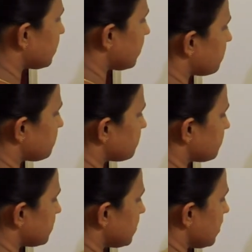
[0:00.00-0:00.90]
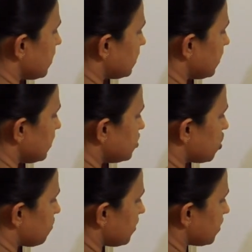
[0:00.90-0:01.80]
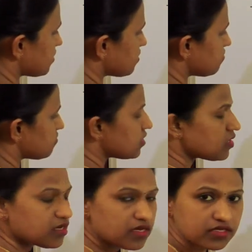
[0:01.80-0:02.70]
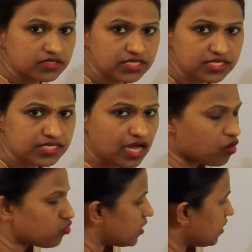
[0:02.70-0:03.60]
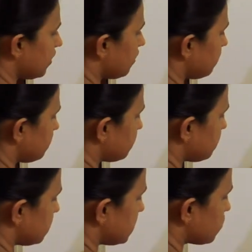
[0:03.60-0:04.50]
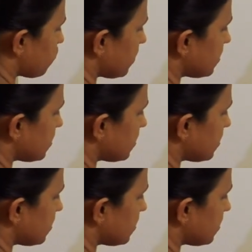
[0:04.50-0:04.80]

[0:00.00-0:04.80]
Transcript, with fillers: there. Three germ layers. This is the outer layer. This one